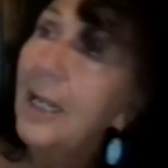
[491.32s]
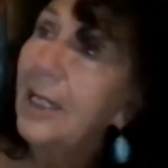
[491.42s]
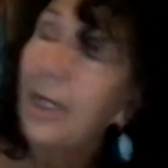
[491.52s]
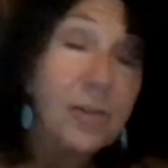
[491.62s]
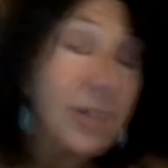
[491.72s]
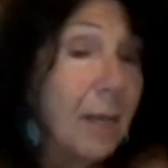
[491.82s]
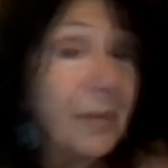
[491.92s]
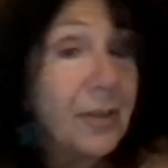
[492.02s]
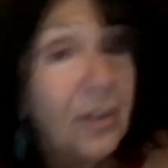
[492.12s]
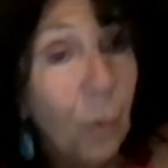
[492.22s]
it goes up
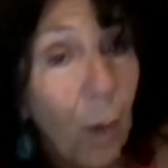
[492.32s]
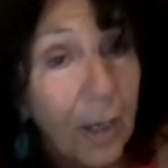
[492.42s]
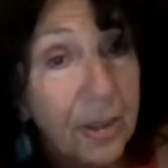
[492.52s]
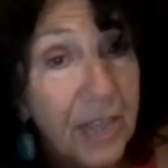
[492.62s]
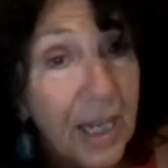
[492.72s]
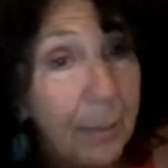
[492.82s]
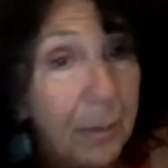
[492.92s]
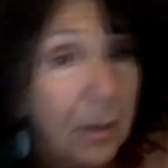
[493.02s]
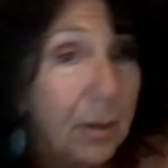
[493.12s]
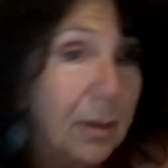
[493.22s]
into the water
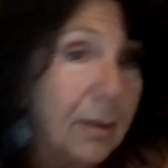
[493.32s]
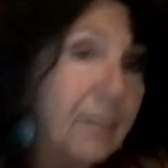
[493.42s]
table,